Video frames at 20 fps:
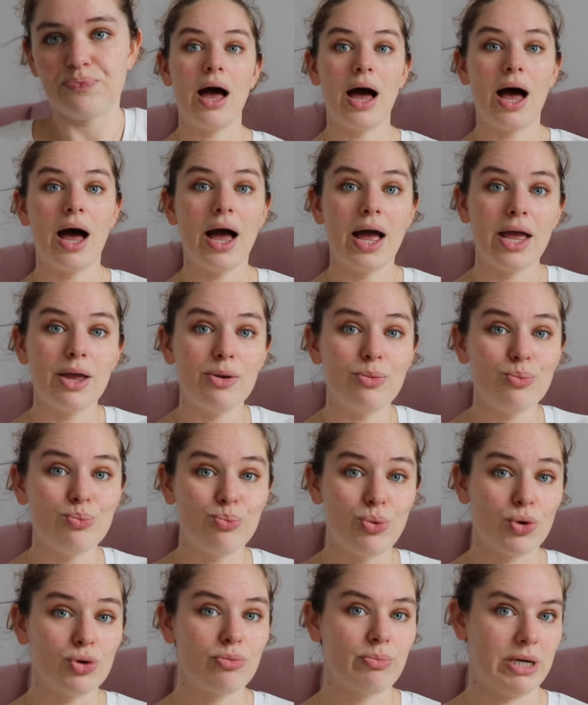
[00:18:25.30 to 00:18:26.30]
I
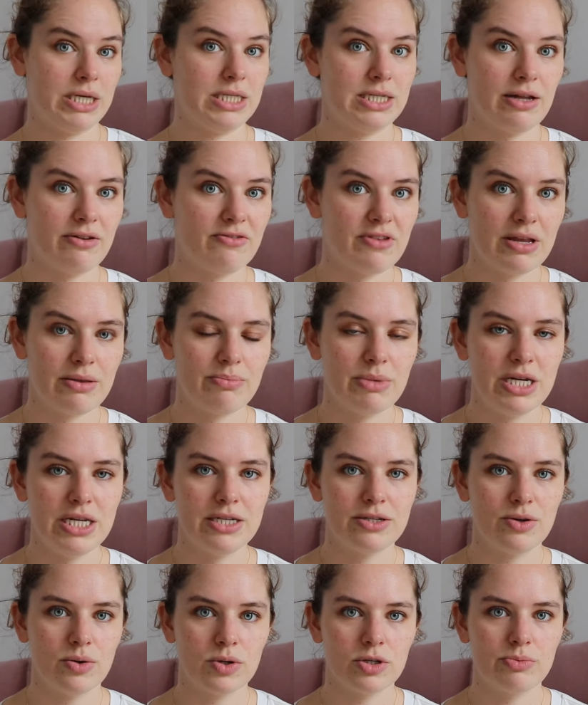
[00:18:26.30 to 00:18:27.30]
bought myself that many
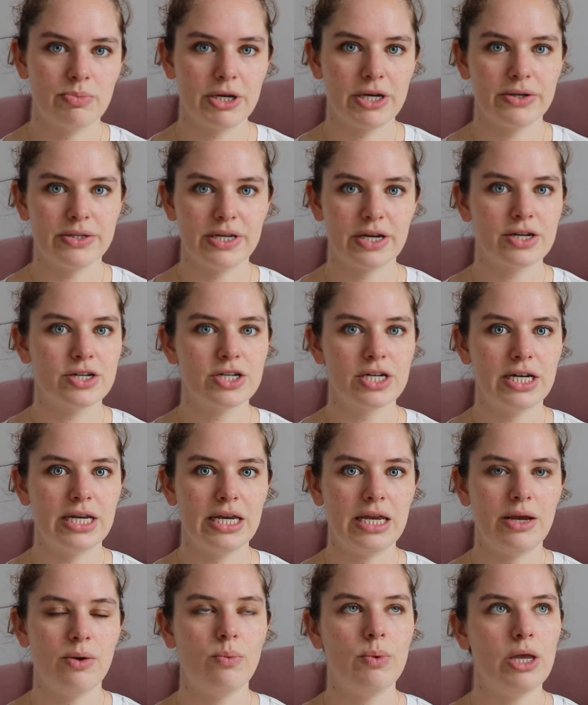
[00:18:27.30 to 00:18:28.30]
socks because
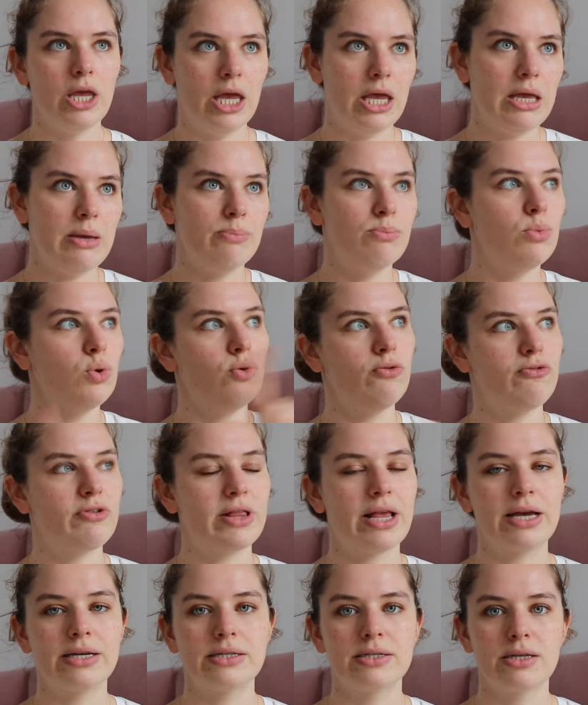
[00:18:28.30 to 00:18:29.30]
actually we moved
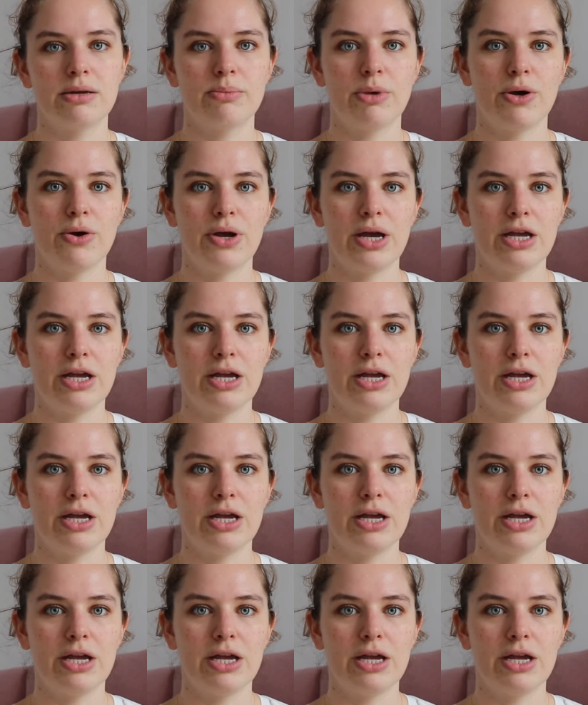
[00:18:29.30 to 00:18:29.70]
last summer,